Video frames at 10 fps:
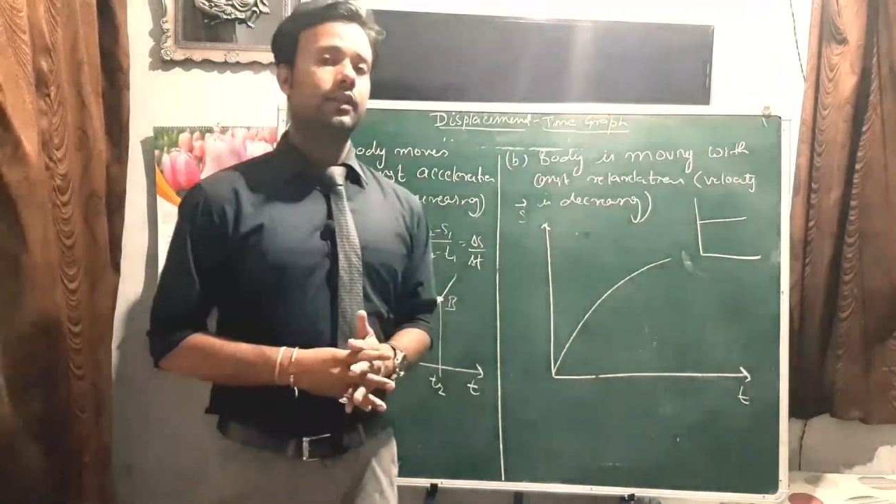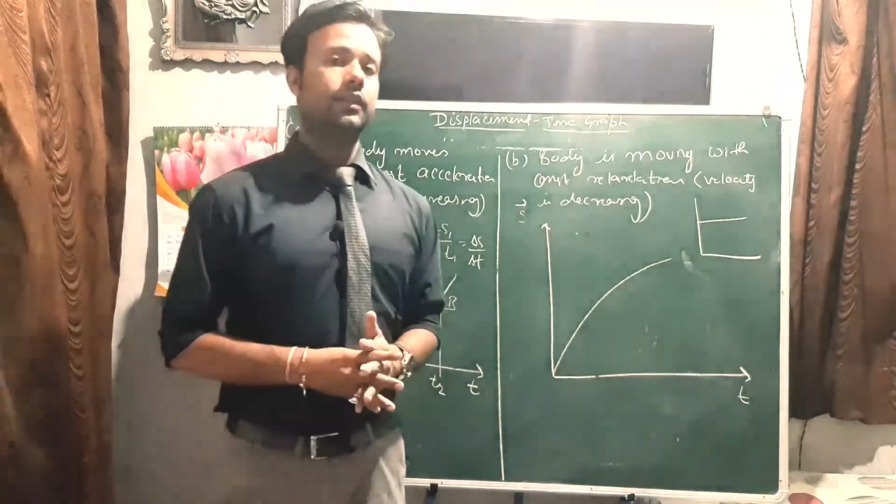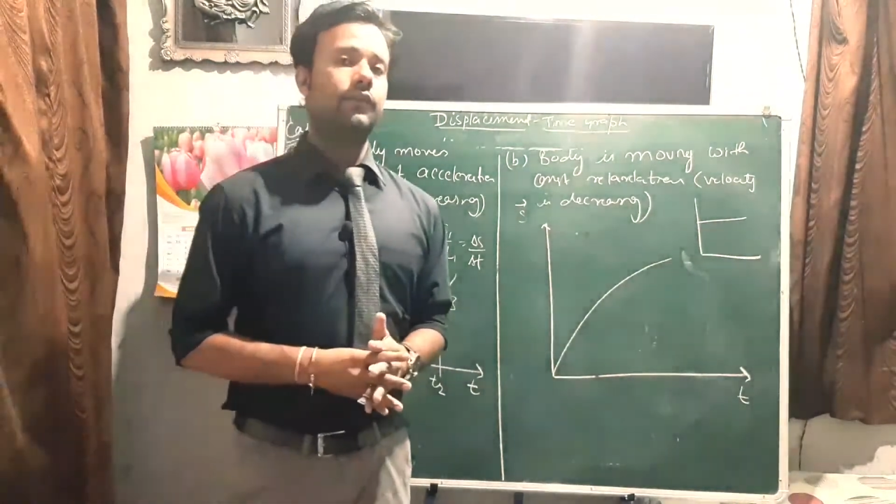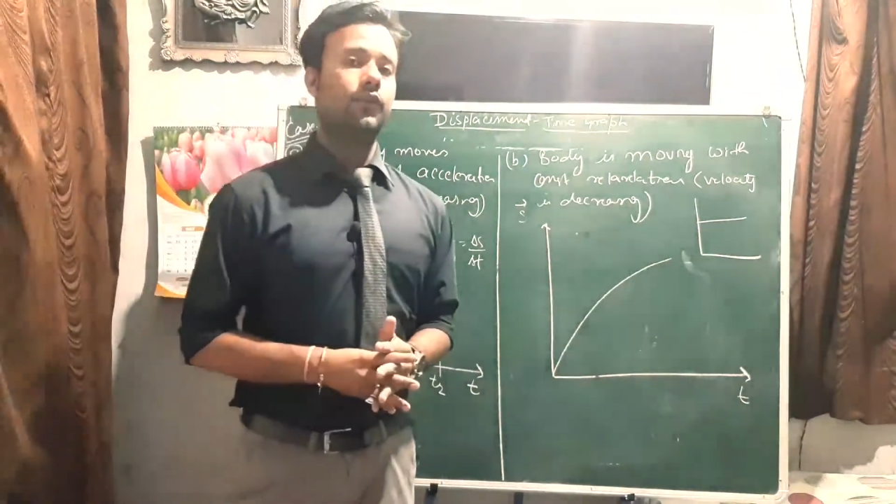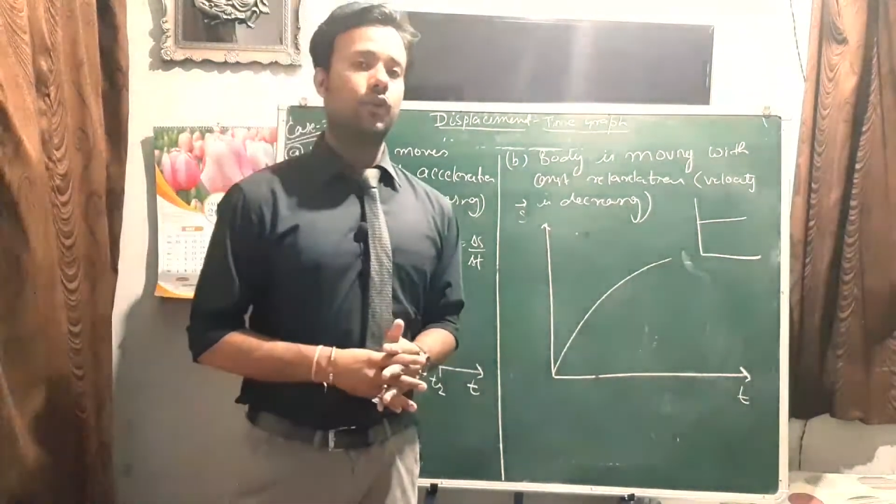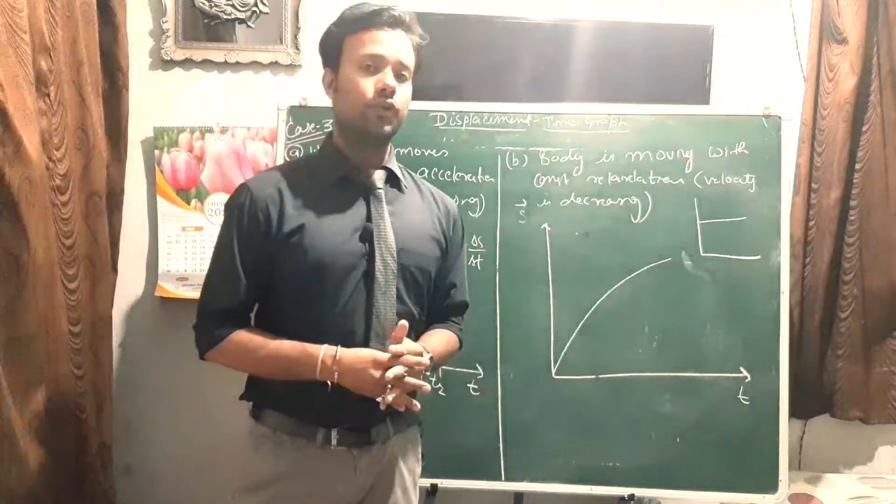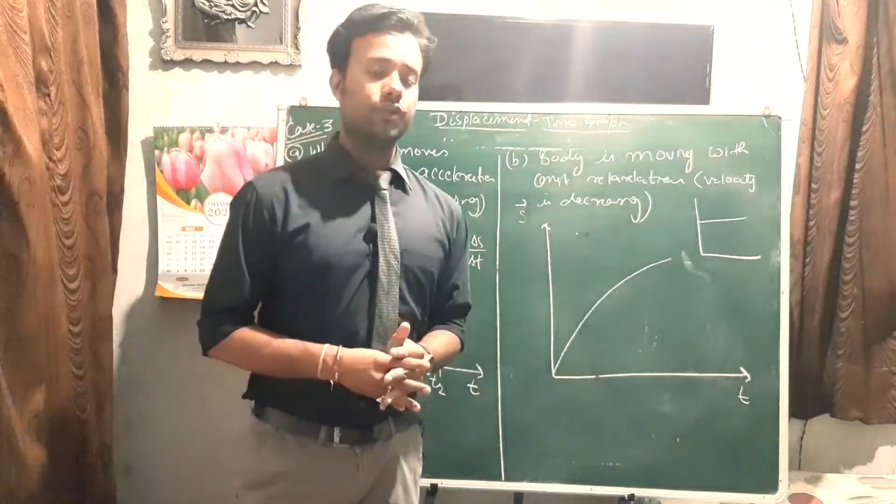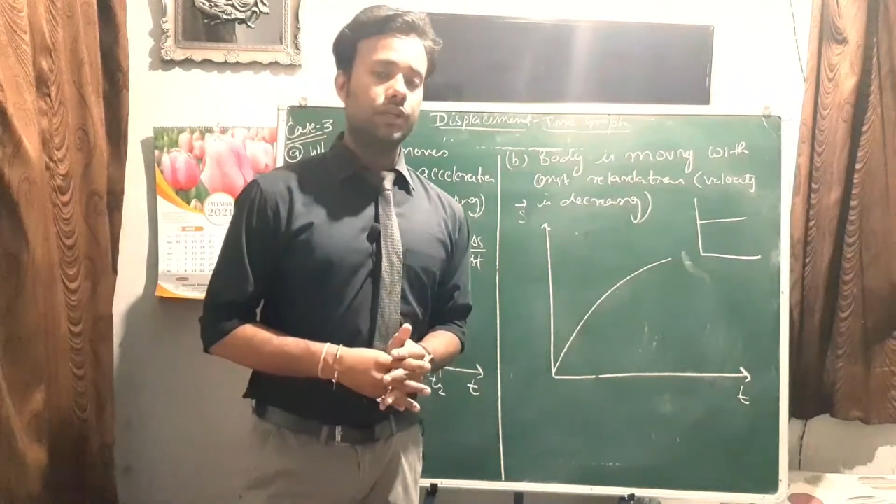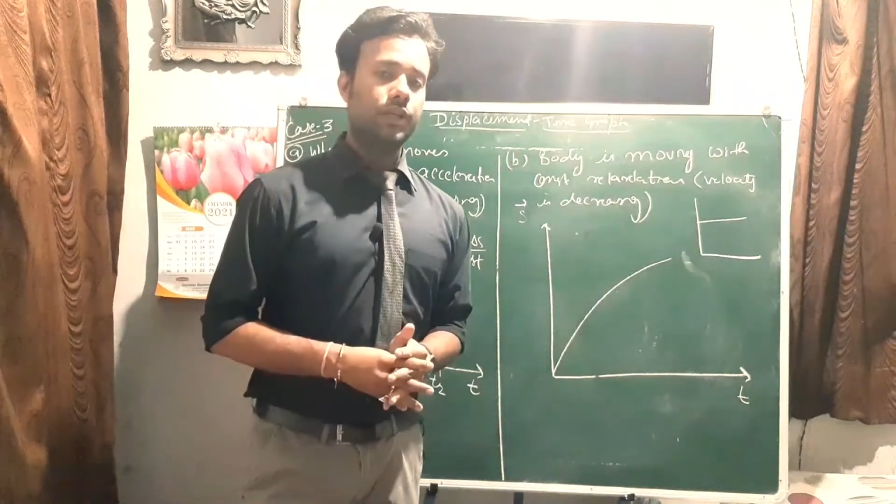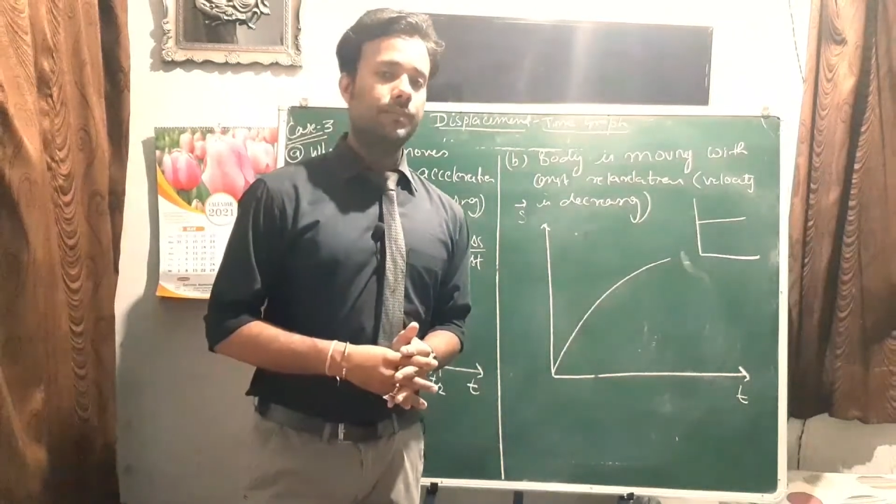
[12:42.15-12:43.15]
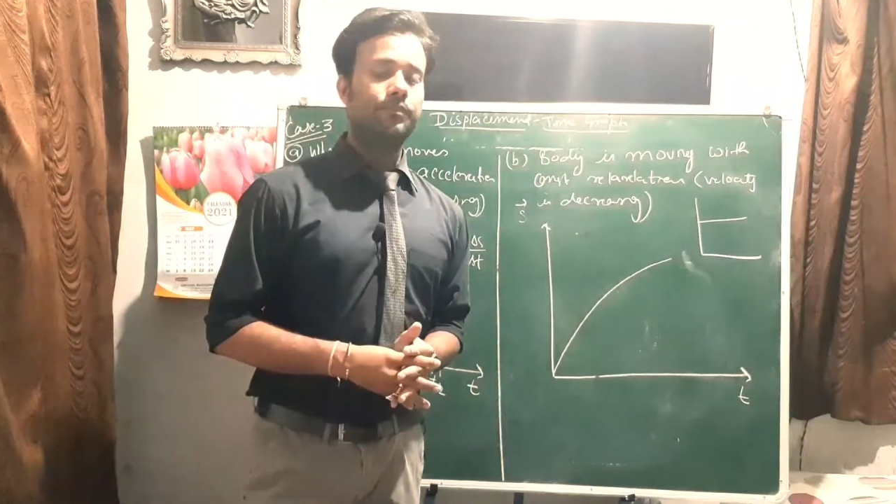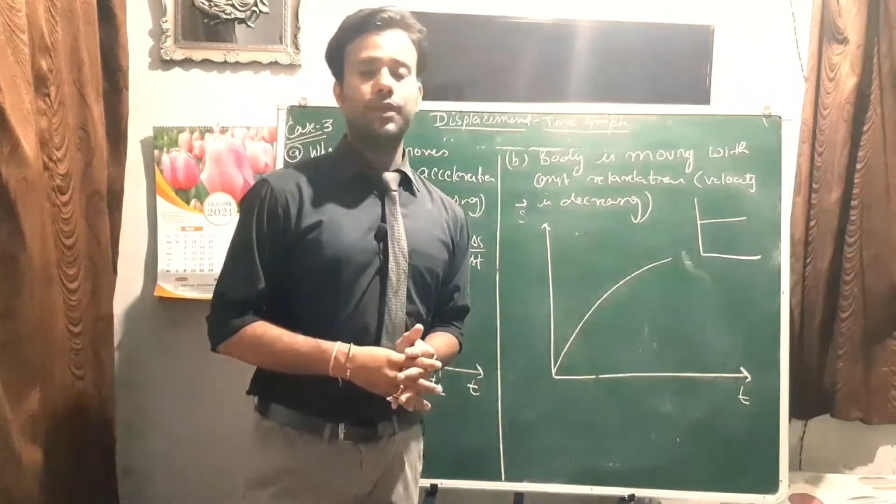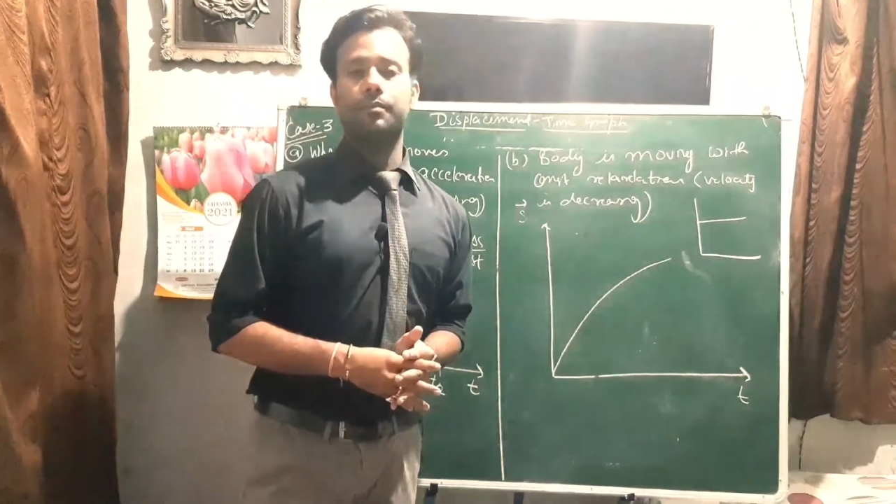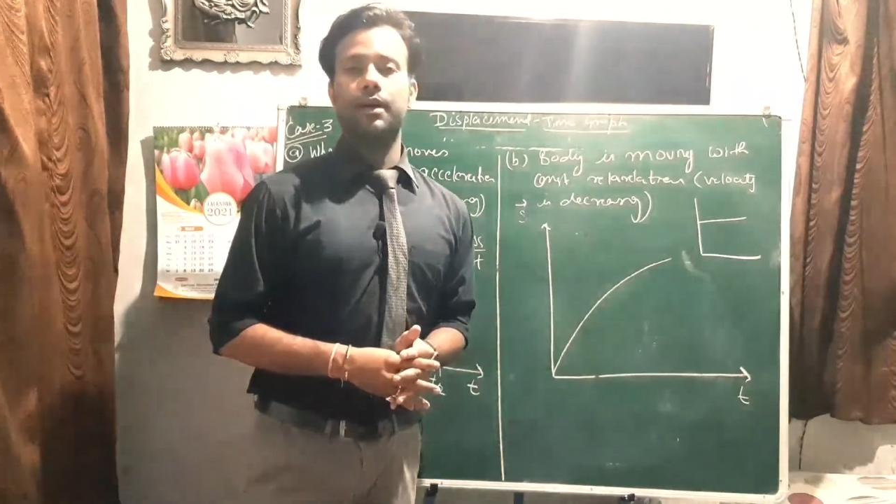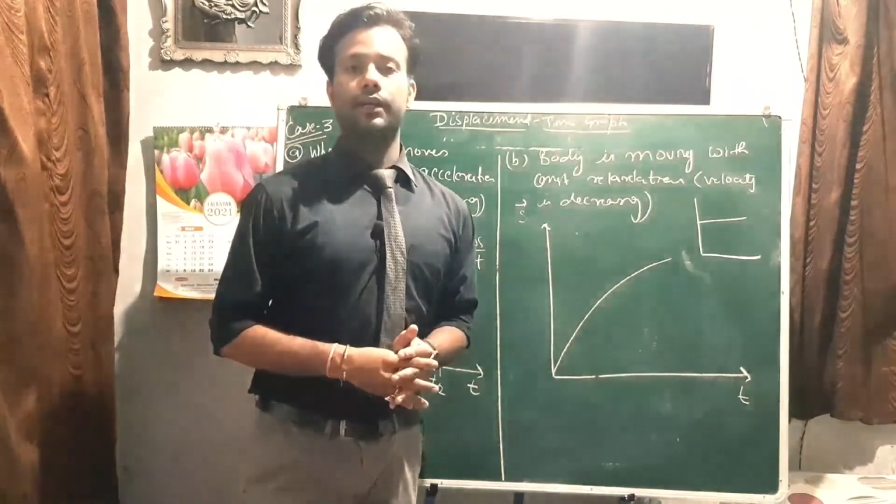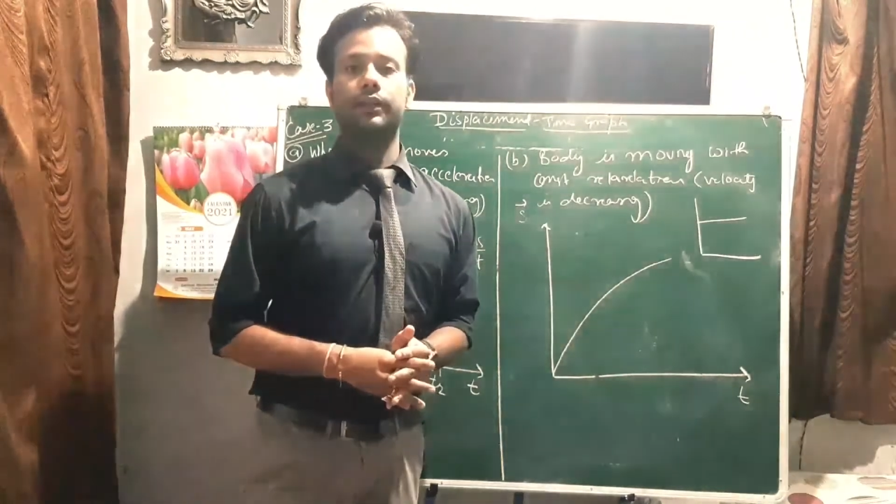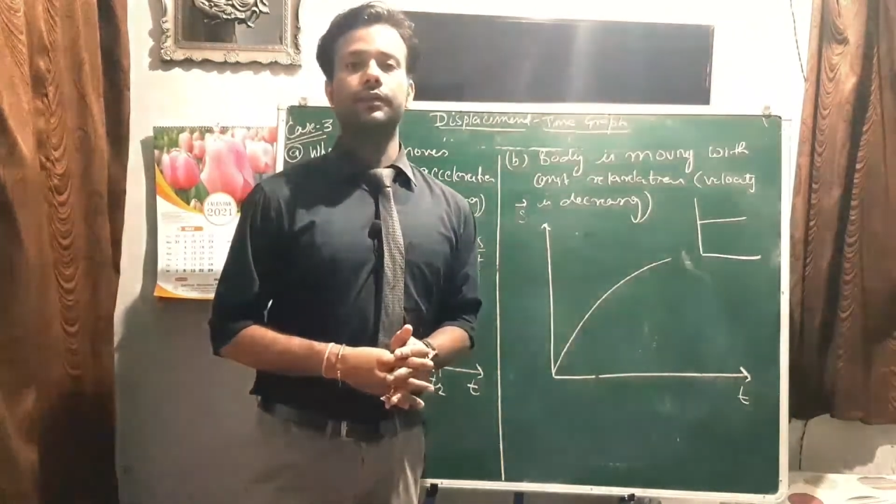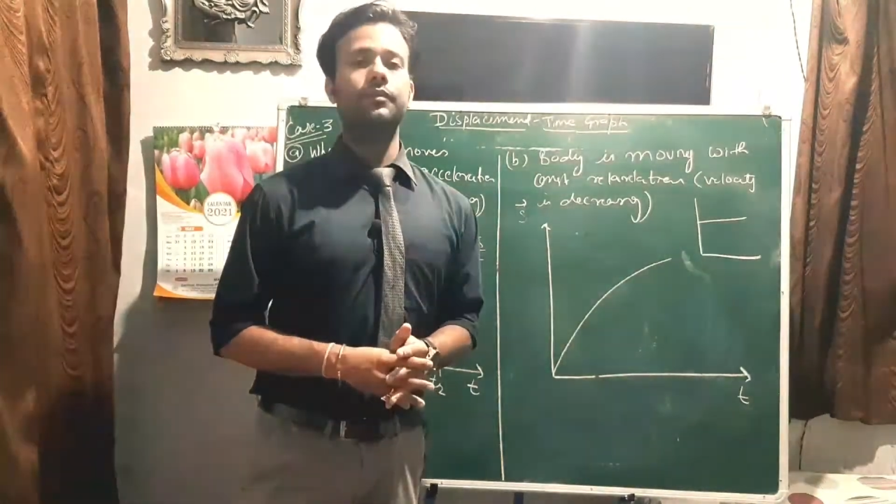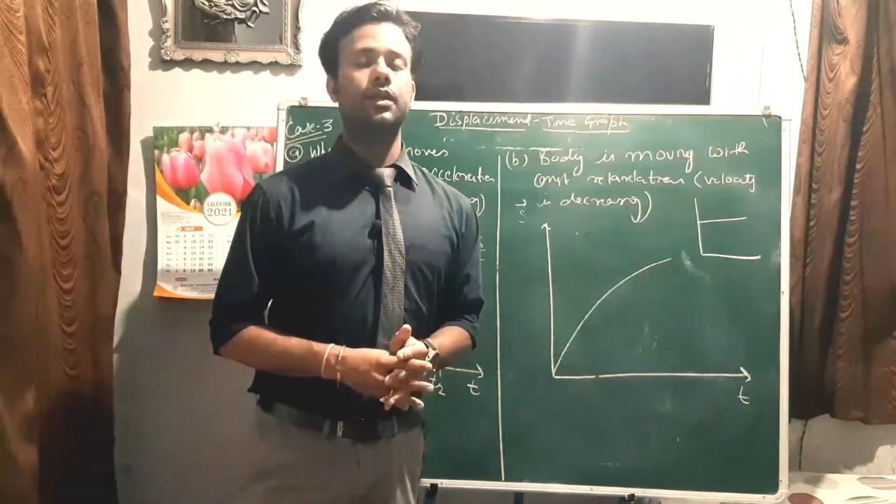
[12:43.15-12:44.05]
the velocity by the